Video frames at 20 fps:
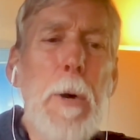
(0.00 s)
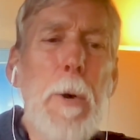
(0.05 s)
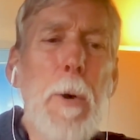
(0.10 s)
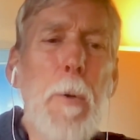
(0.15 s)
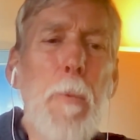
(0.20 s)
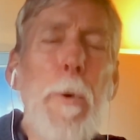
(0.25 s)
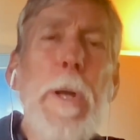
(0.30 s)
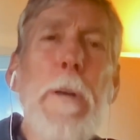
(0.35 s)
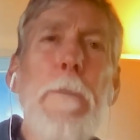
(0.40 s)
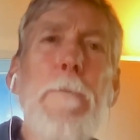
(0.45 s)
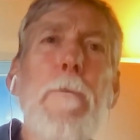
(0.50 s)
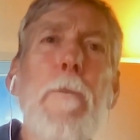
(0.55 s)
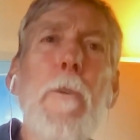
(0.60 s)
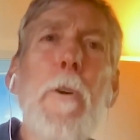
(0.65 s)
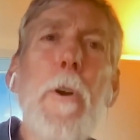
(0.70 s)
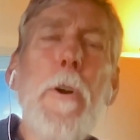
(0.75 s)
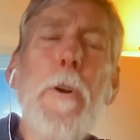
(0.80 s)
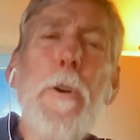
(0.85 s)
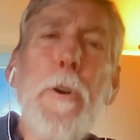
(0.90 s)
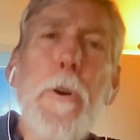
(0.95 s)

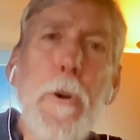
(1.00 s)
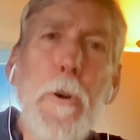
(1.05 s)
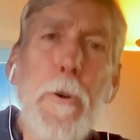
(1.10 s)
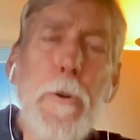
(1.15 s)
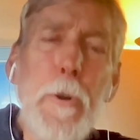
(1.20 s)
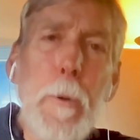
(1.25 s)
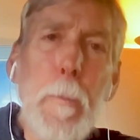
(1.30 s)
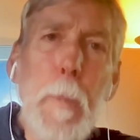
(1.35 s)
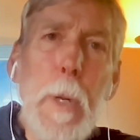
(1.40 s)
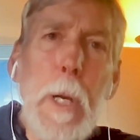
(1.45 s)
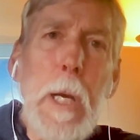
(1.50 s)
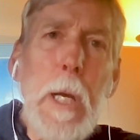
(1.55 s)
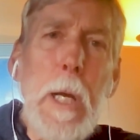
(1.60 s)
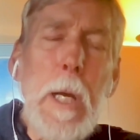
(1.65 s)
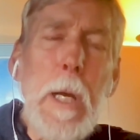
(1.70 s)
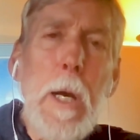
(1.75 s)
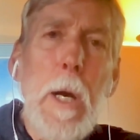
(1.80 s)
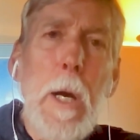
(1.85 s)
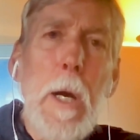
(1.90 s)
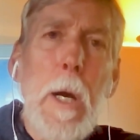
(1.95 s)
referred her to
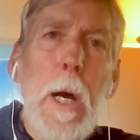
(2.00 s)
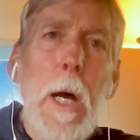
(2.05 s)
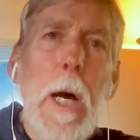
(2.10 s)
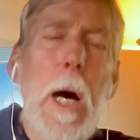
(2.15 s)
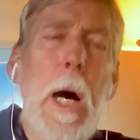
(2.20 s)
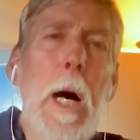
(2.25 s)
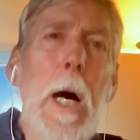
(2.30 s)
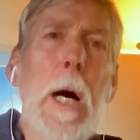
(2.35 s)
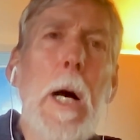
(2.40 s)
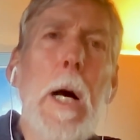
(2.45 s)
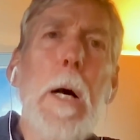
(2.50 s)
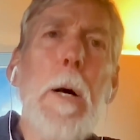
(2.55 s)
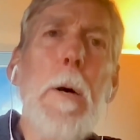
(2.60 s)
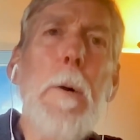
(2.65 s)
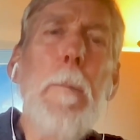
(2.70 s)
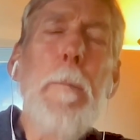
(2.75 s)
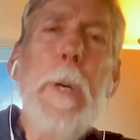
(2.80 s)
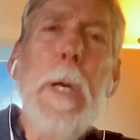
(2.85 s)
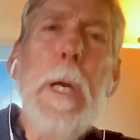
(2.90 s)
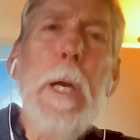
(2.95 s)
me
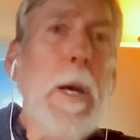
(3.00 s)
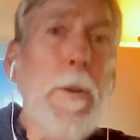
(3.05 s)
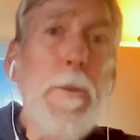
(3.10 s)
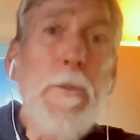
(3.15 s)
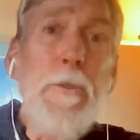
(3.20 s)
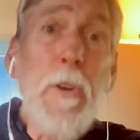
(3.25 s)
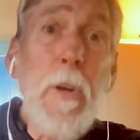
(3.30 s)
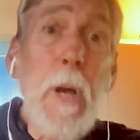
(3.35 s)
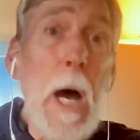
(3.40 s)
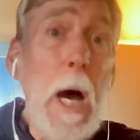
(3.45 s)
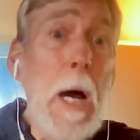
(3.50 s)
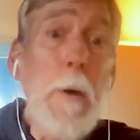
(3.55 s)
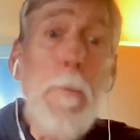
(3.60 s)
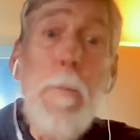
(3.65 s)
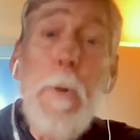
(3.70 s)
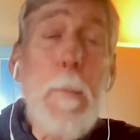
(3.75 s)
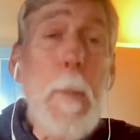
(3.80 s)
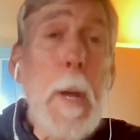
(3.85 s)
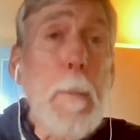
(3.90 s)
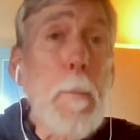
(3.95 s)
because I
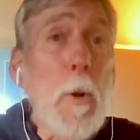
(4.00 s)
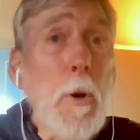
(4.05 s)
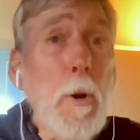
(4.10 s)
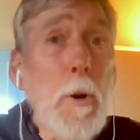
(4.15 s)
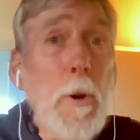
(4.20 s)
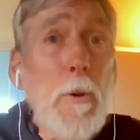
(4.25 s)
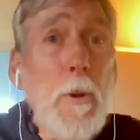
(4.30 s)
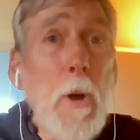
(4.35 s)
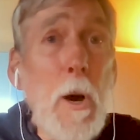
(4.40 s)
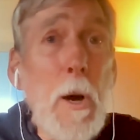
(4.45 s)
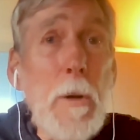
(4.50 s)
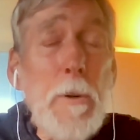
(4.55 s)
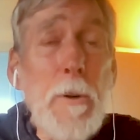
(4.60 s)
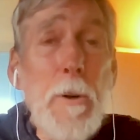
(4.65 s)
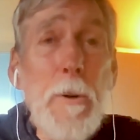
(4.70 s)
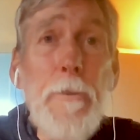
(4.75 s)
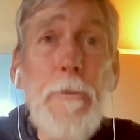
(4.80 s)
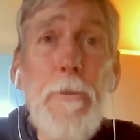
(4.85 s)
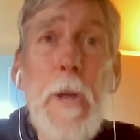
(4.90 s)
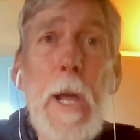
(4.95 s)
remember her
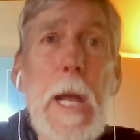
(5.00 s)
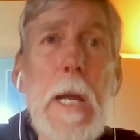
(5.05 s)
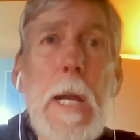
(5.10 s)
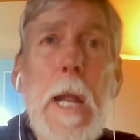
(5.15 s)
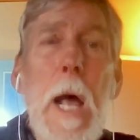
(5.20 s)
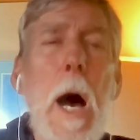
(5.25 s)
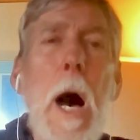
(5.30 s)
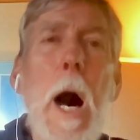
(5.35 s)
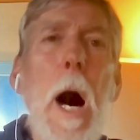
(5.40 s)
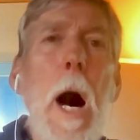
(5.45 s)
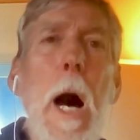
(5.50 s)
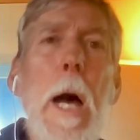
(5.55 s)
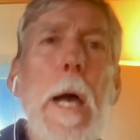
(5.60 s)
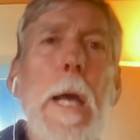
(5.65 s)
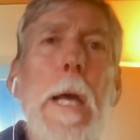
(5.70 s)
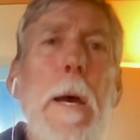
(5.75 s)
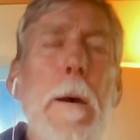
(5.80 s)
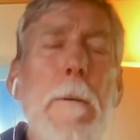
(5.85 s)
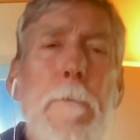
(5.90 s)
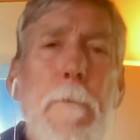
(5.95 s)
doctor saying,
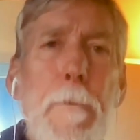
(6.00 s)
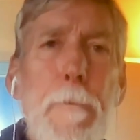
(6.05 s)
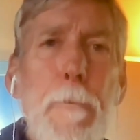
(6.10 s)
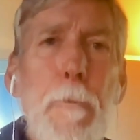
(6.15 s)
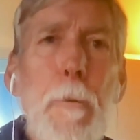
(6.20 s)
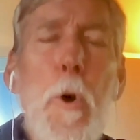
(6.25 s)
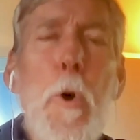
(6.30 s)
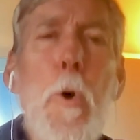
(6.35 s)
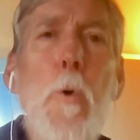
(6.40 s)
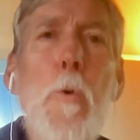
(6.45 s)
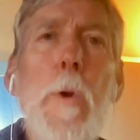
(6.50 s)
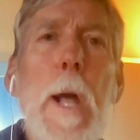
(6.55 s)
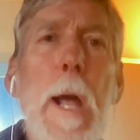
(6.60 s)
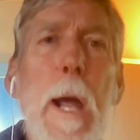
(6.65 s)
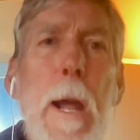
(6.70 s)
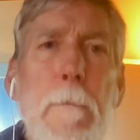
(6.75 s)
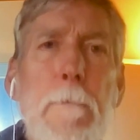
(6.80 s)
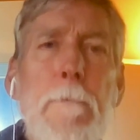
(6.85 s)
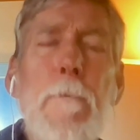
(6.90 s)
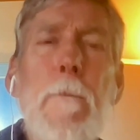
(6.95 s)
"I have thrown
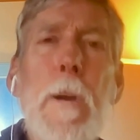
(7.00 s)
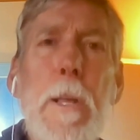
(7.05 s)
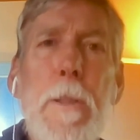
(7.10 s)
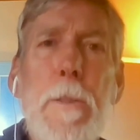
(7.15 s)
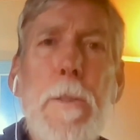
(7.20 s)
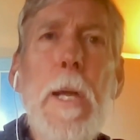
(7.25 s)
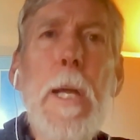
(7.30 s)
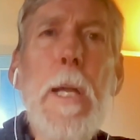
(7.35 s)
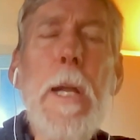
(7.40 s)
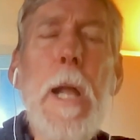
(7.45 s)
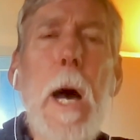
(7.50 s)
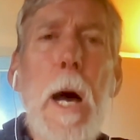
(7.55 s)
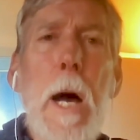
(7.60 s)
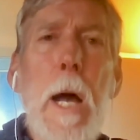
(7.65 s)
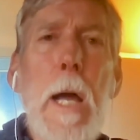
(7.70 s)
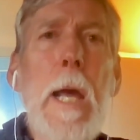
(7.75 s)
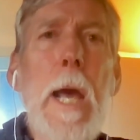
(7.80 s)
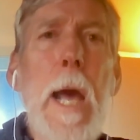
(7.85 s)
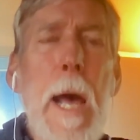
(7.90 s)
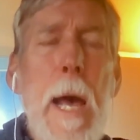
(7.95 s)
everything
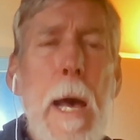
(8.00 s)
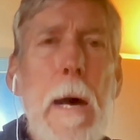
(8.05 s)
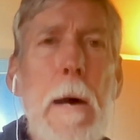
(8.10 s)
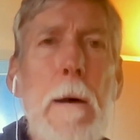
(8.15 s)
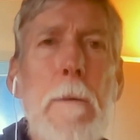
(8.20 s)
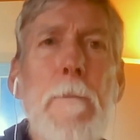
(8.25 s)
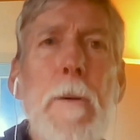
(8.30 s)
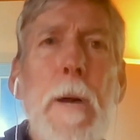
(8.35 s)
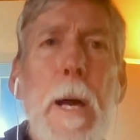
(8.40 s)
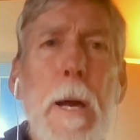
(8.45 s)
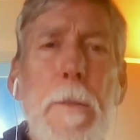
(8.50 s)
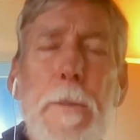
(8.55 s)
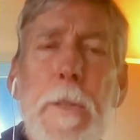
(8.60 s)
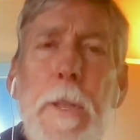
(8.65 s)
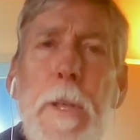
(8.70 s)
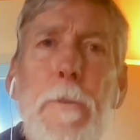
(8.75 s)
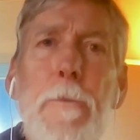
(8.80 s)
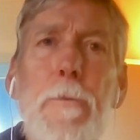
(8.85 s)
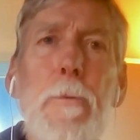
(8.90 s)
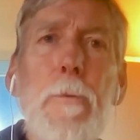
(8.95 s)
I have at
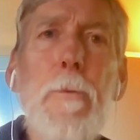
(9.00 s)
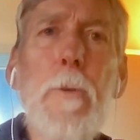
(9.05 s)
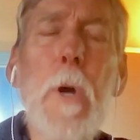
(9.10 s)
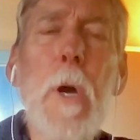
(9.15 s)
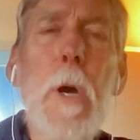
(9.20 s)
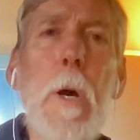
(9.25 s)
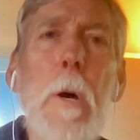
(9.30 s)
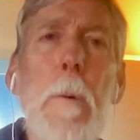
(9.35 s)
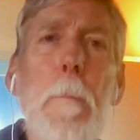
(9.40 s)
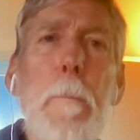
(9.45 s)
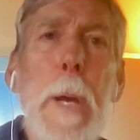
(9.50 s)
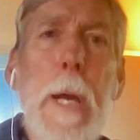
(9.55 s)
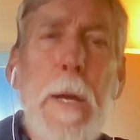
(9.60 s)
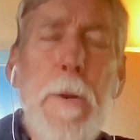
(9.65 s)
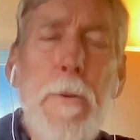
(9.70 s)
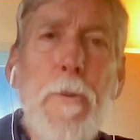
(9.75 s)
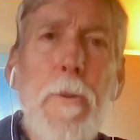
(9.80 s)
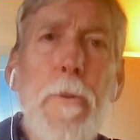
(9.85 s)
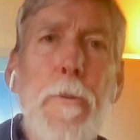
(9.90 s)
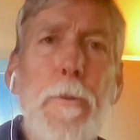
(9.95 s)
this
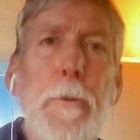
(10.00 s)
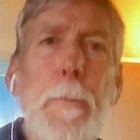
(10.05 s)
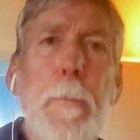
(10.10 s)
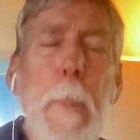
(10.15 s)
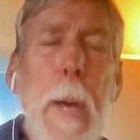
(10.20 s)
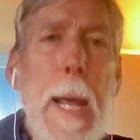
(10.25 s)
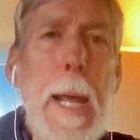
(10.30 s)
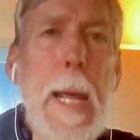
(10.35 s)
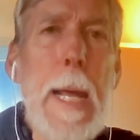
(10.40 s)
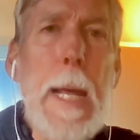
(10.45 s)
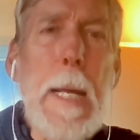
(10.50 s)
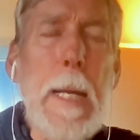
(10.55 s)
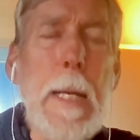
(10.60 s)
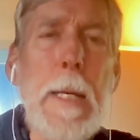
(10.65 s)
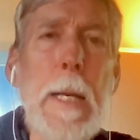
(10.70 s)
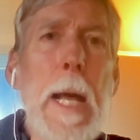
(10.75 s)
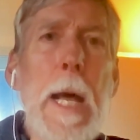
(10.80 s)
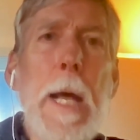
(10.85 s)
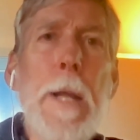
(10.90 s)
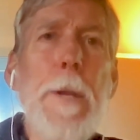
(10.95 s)
patient's
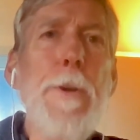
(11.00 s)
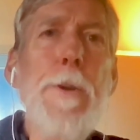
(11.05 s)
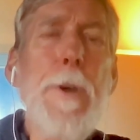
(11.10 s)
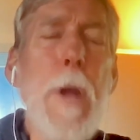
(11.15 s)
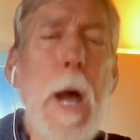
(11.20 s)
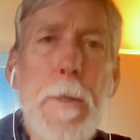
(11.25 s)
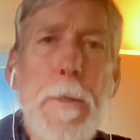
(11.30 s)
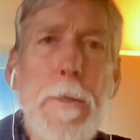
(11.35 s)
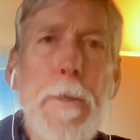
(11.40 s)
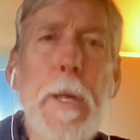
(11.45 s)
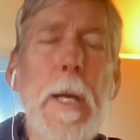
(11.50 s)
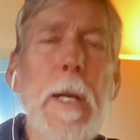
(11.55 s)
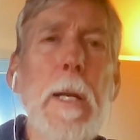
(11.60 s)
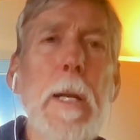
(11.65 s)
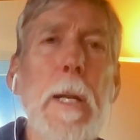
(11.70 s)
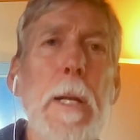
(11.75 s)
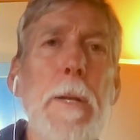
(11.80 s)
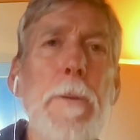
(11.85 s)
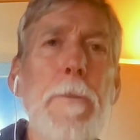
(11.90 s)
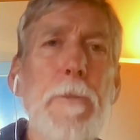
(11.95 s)
pain and
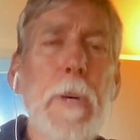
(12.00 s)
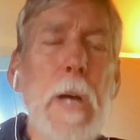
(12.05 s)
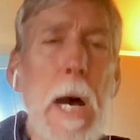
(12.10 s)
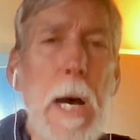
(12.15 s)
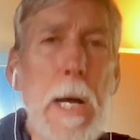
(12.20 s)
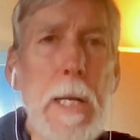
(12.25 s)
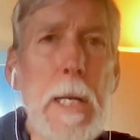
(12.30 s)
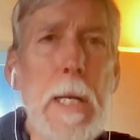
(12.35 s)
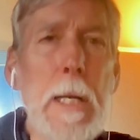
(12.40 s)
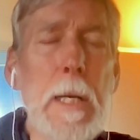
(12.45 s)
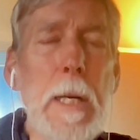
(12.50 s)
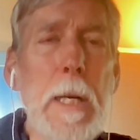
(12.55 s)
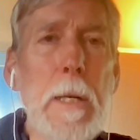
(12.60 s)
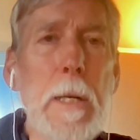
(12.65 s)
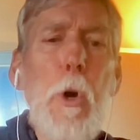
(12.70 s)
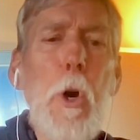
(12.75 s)
nothing is cutting it."